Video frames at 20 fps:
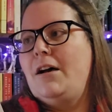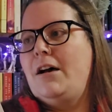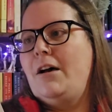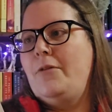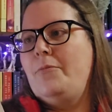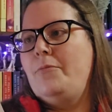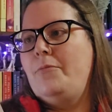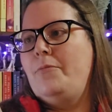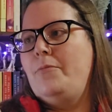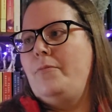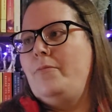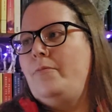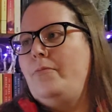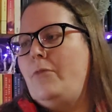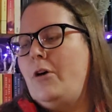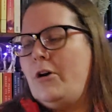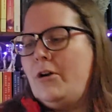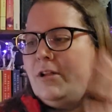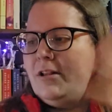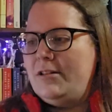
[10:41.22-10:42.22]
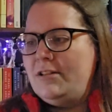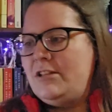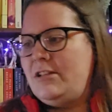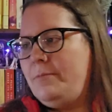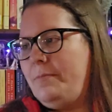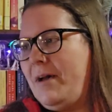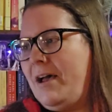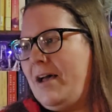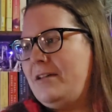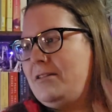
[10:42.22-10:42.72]
um, harkens
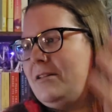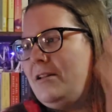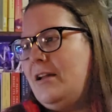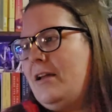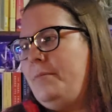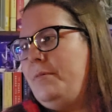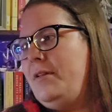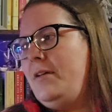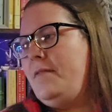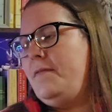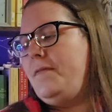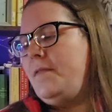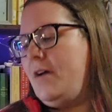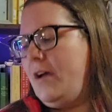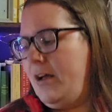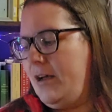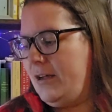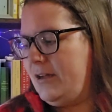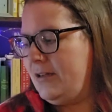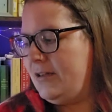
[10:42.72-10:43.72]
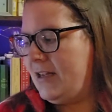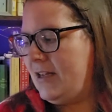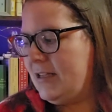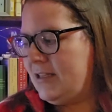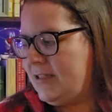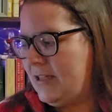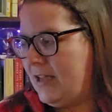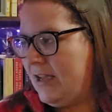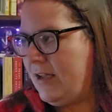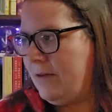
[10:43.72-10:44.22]
to passing. I believe uh,
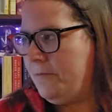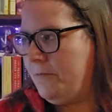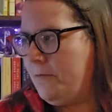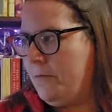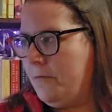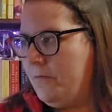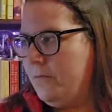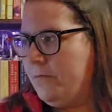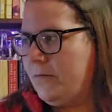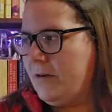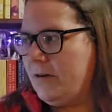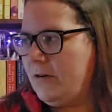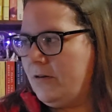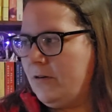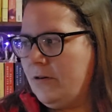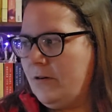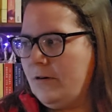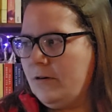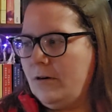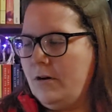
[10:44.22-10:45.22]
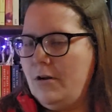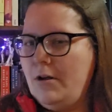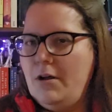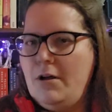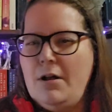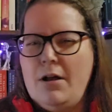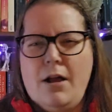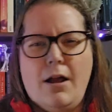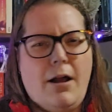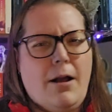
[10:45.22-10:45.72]
Danzy had wrote, written her,
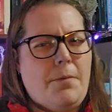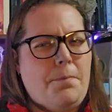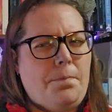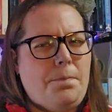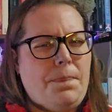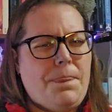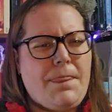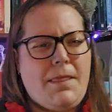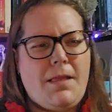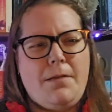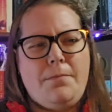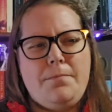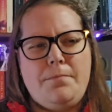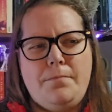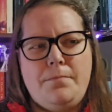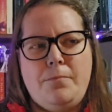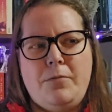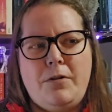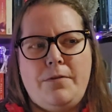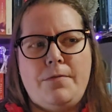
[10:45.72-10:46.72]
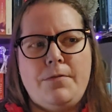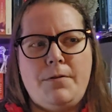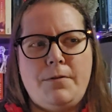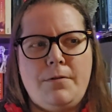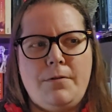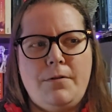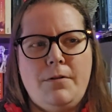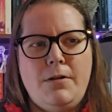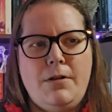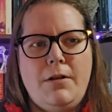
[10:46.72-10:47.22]
um, one of
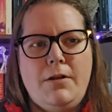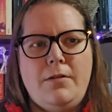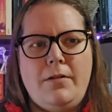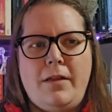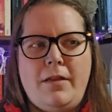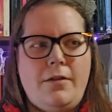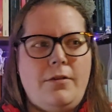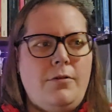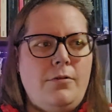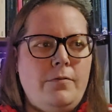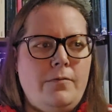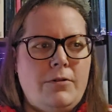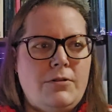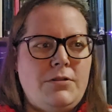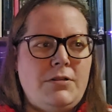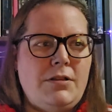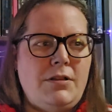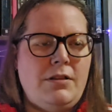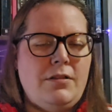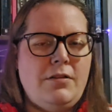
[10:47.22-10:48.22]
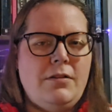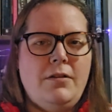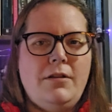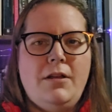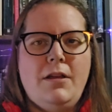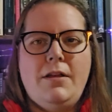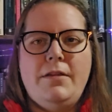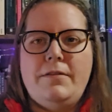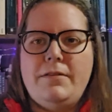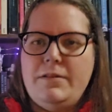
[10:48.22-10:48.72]
her like university
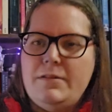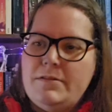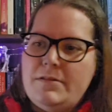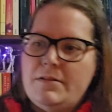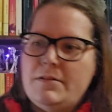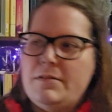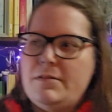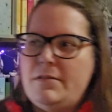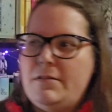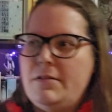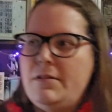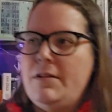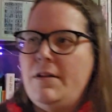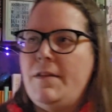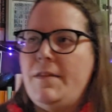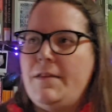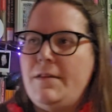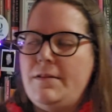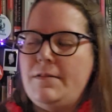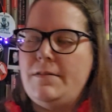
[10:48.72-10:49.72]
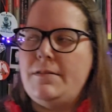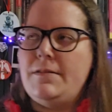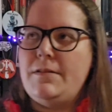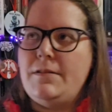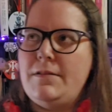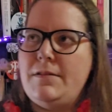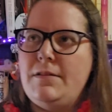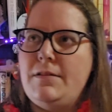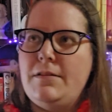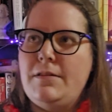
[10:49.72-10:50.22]
thesis,
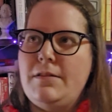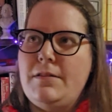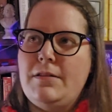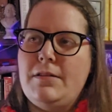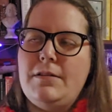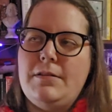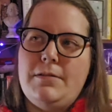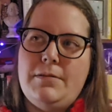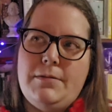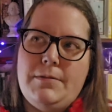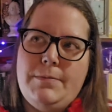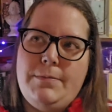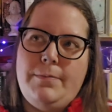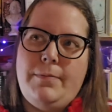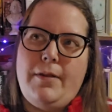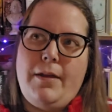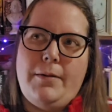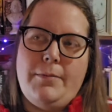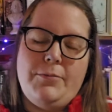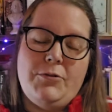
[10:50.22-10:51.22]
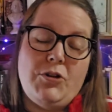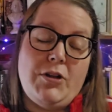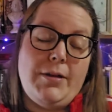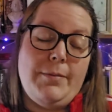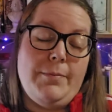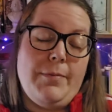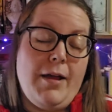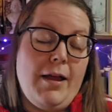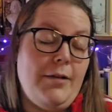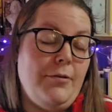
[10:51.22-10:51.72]
theses, I,
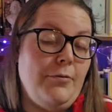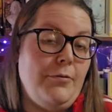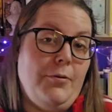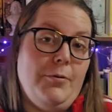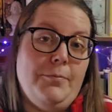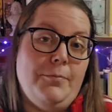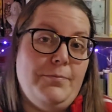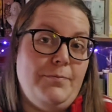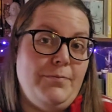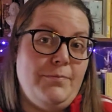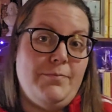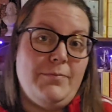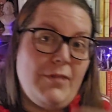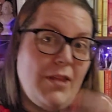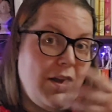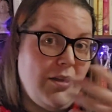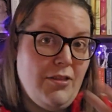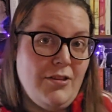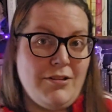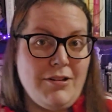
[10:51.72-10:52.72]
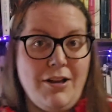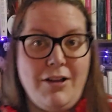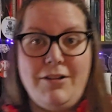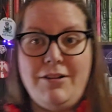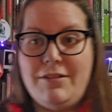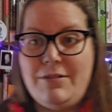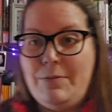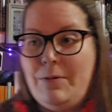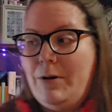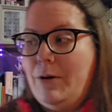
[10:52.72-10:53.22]
tried. I don't know, again, the
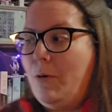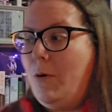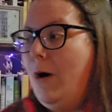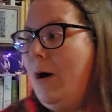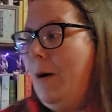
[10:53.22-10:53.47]
tongue doesn't want to